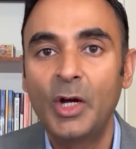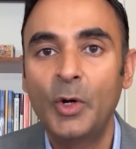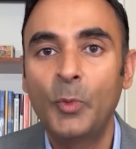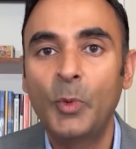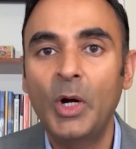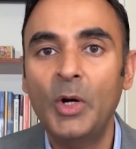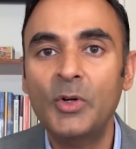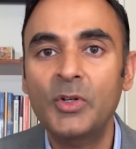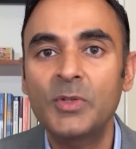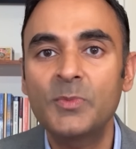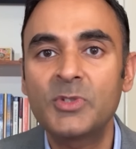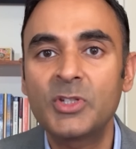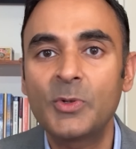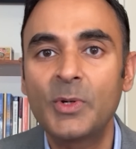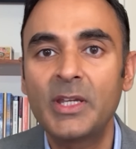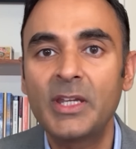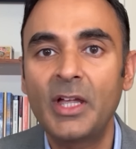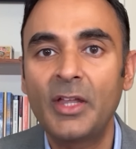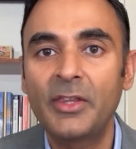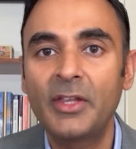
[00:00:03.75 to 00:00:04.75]
Welcome to
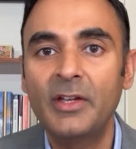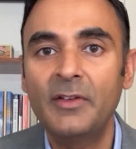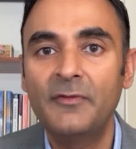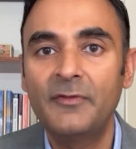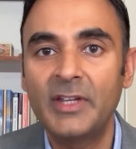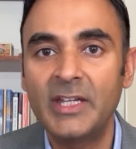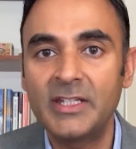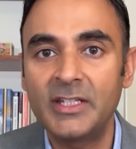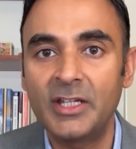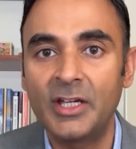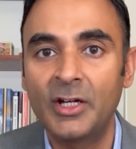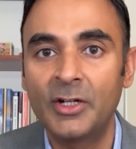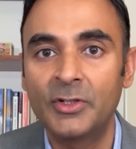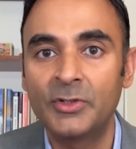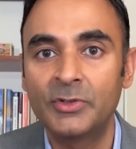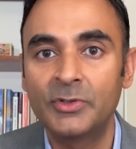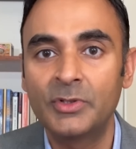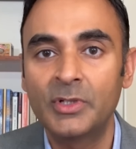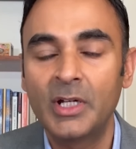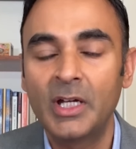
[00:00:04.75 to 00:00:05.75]
another
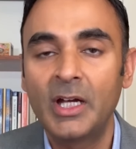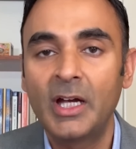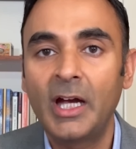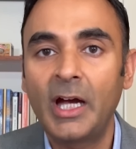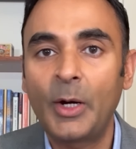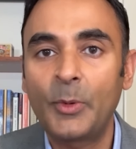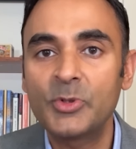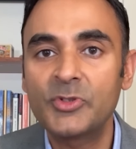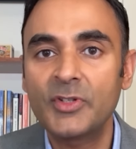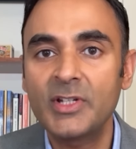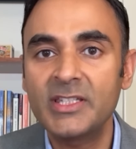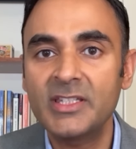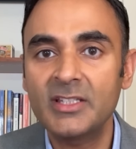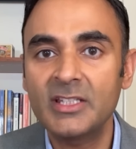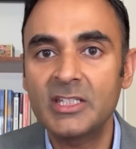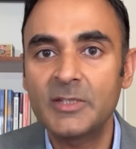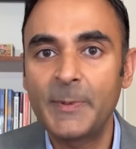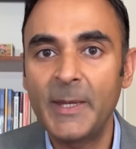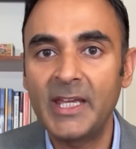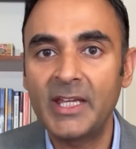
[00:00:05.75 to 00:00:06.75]
video. I was
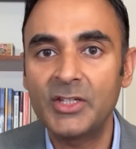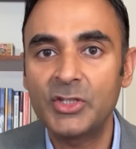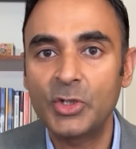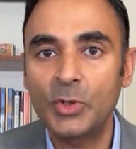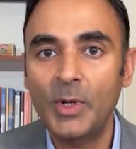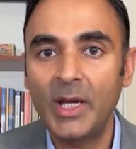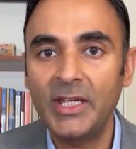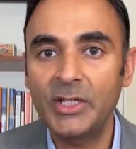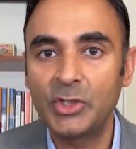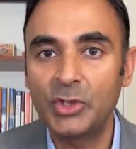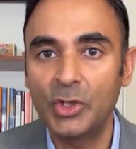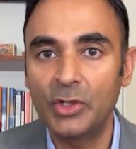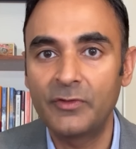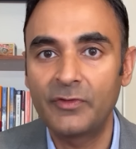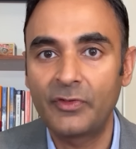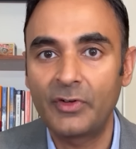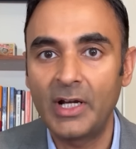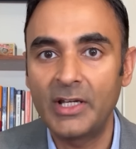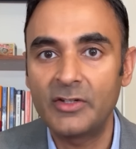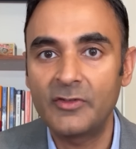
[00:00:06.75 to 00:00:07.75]
recently speaking to a good
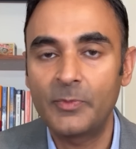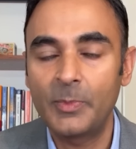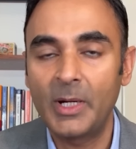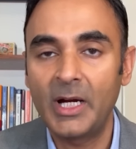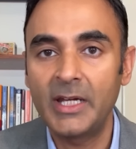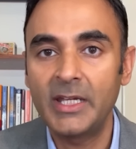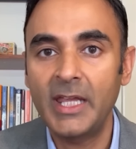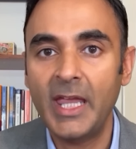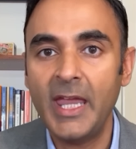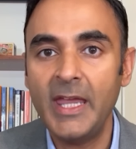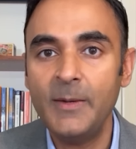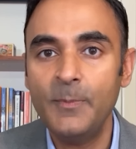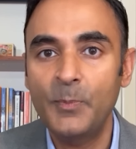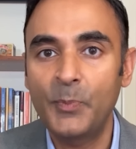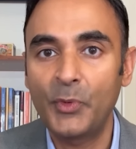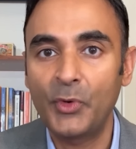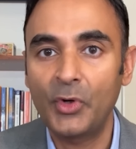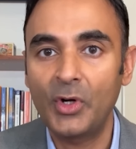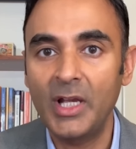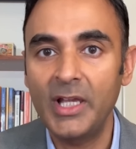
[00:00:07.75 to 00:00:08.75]
friend of mine, a
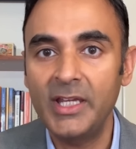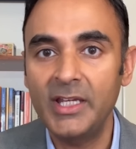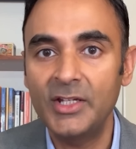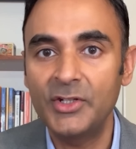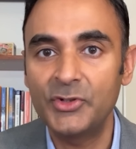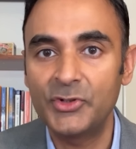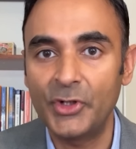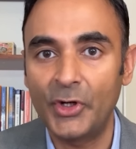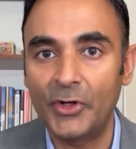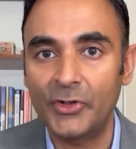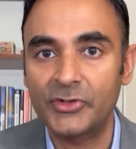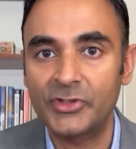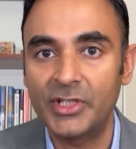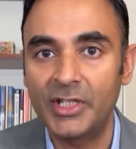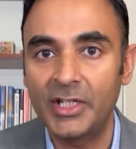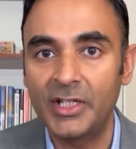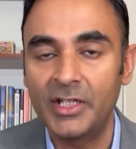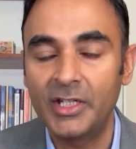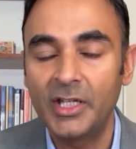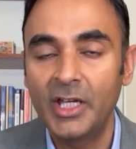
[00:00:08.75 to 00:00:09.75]
brilliant
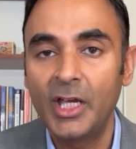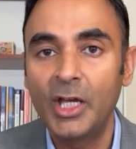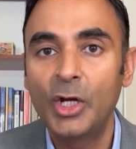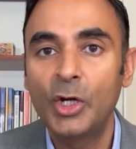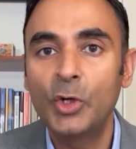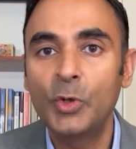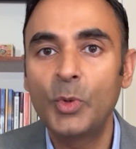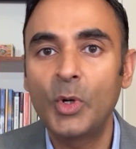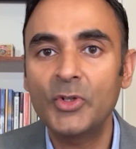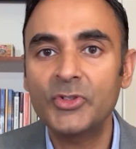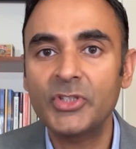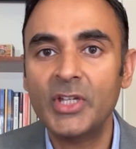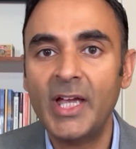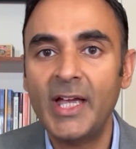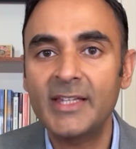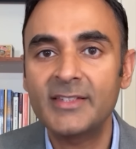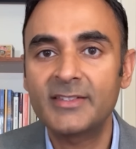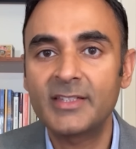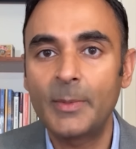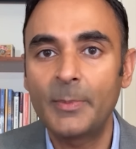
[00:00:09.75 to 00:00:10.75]
doctor, who also
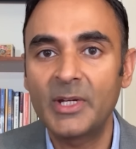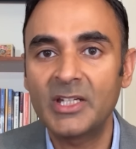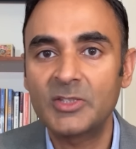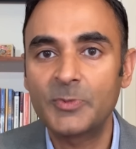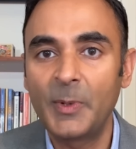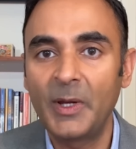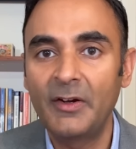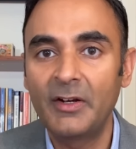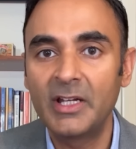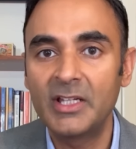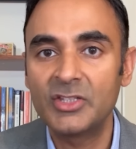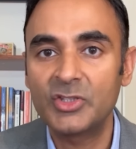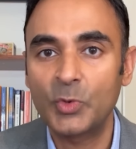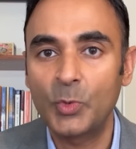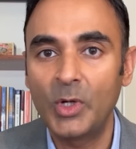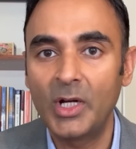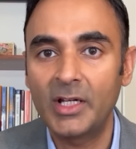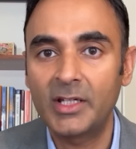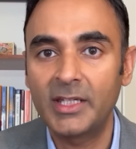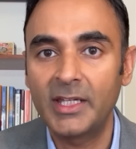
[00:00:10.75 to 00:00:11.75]
has some experience
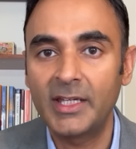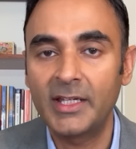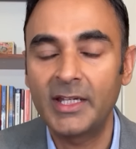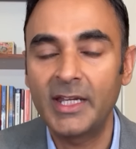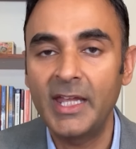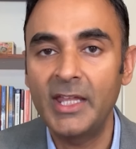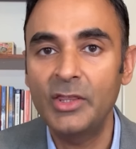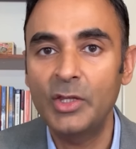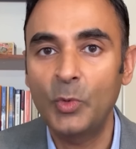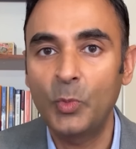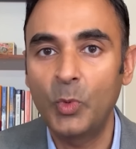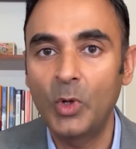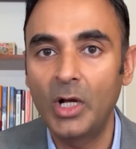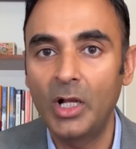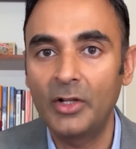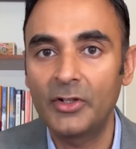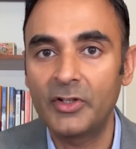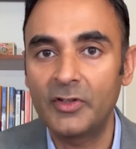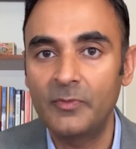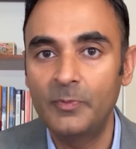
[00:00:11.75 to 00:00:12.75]
working in the
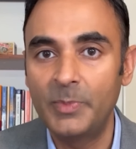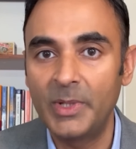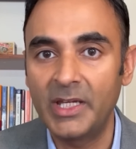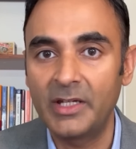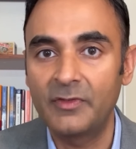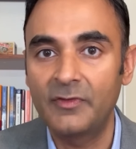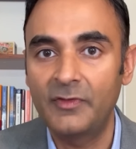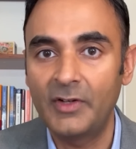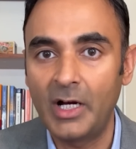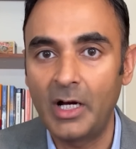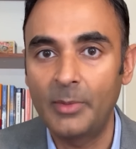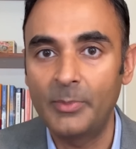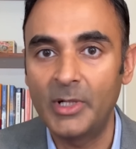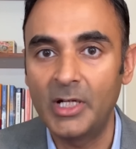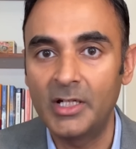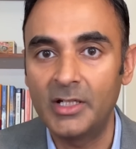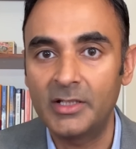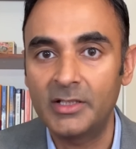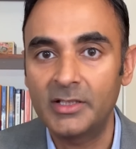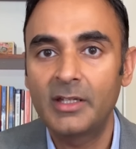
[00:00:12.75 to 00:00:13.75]
world of Big
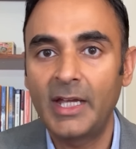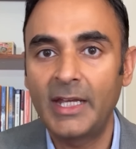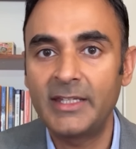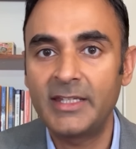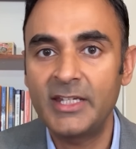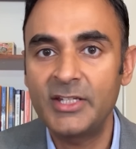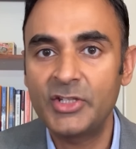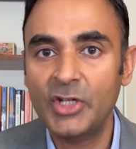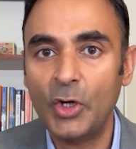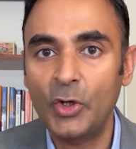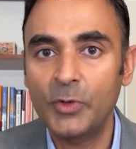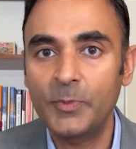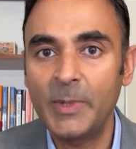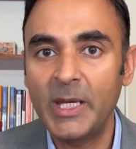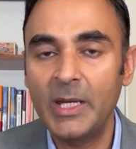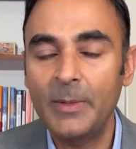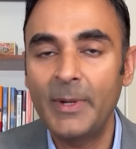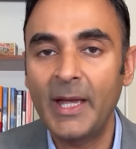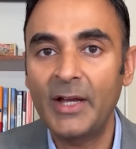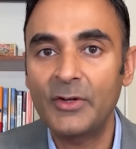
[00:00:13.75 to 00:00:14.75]
Pharma. And he told
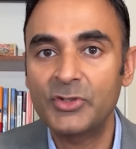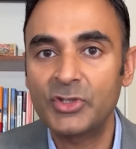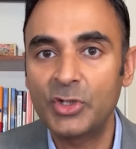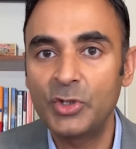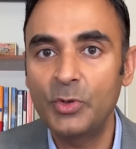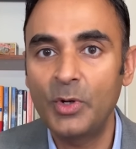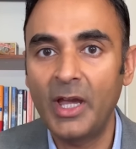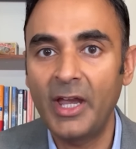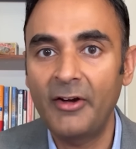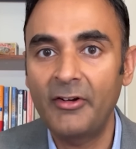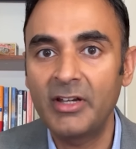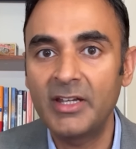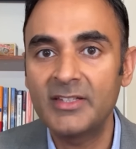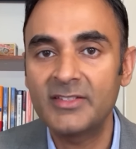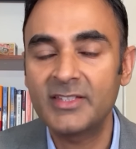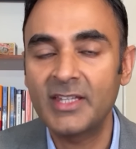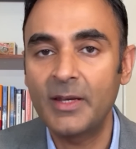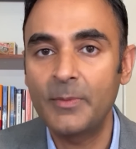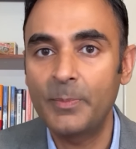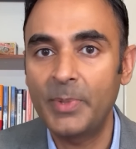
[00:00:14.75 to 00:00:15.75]
me about two
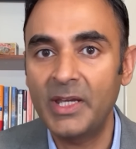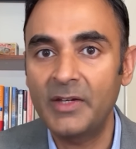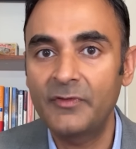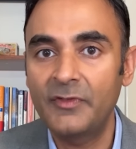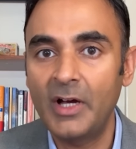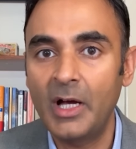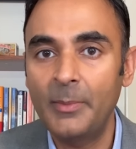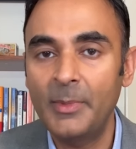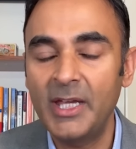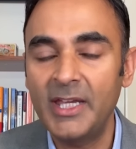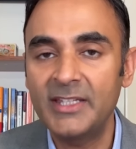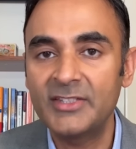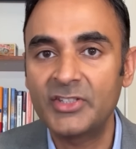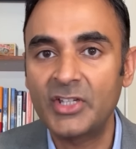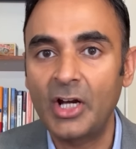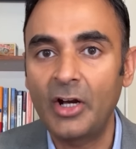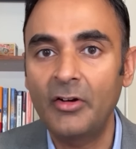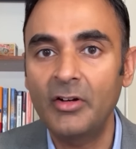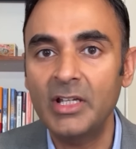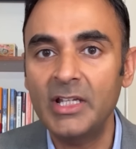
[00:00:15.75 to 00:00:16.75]
areas that Big Pharma is
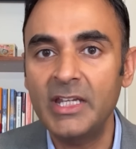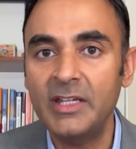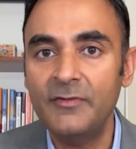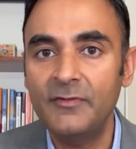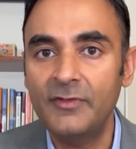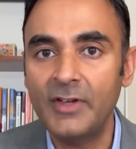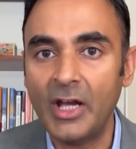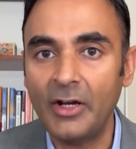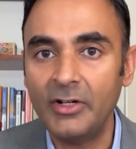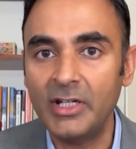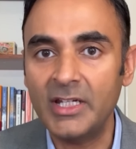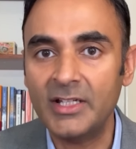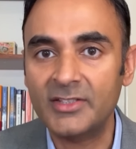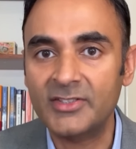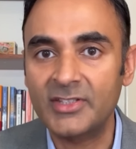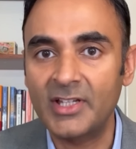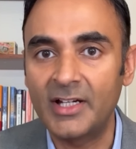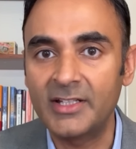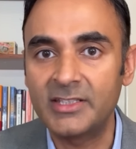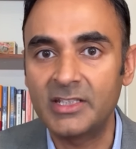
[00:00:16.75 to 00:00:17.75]
currently very
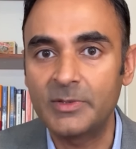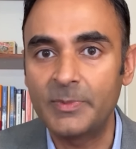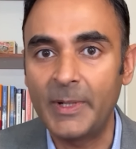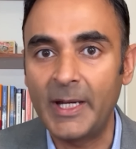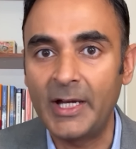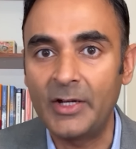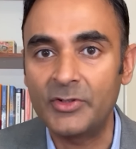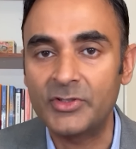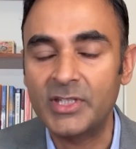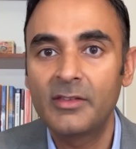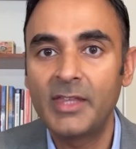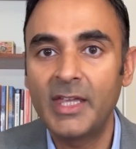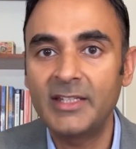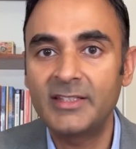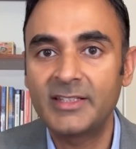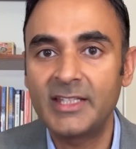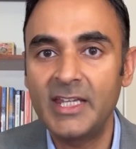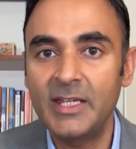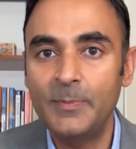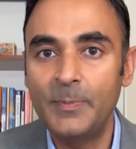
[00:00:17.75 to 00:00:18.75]
excited about. They
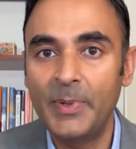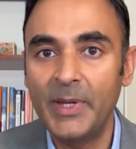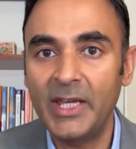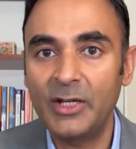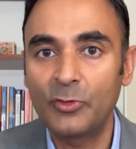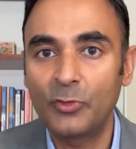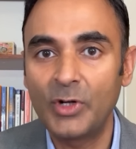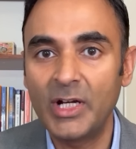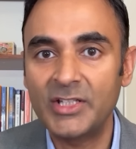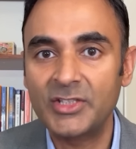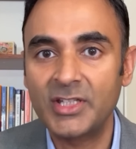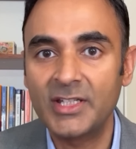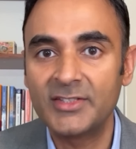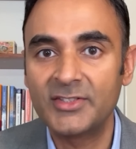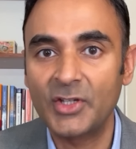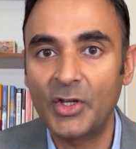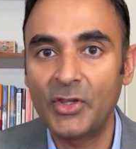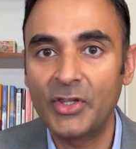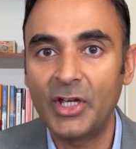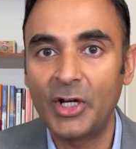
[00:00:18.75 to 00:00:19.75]
see big
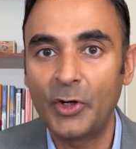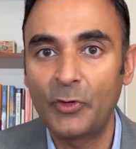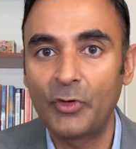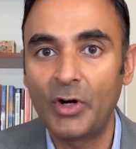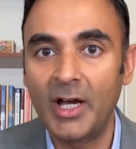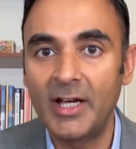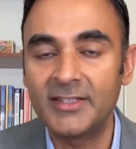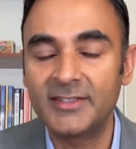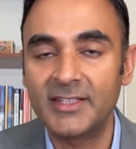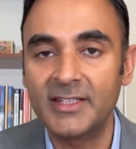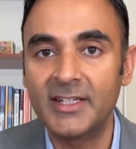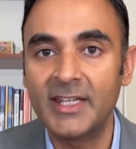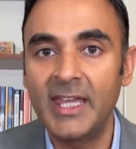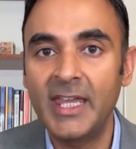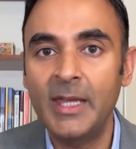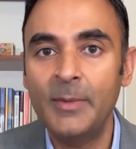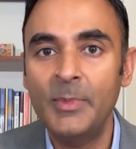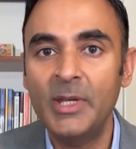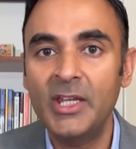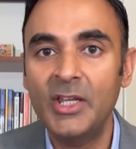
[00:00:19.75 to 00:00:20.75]
riches on the horizon,
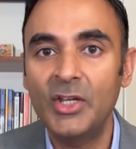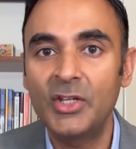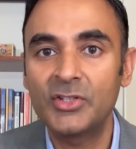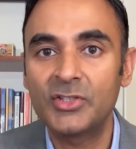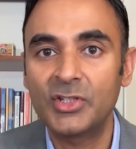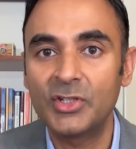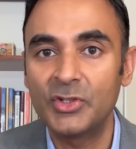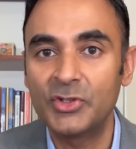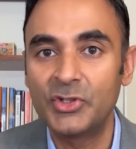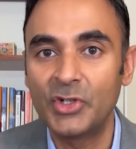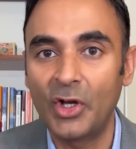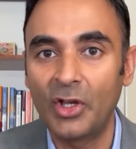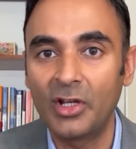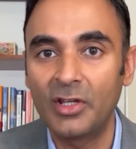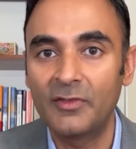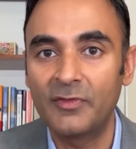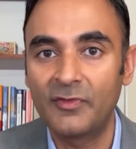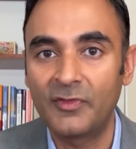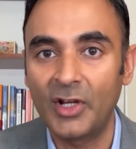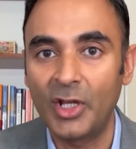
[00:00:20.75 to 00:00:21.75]
imminent
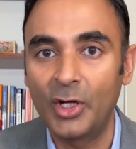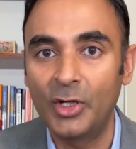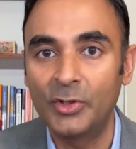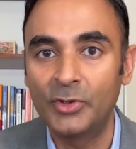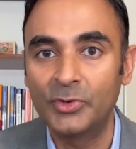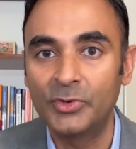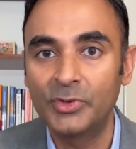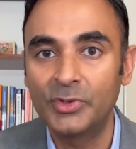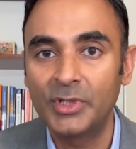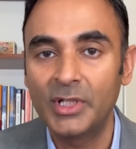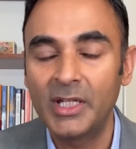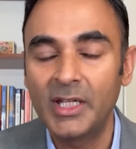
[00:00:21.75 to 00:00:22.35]
dollar flow.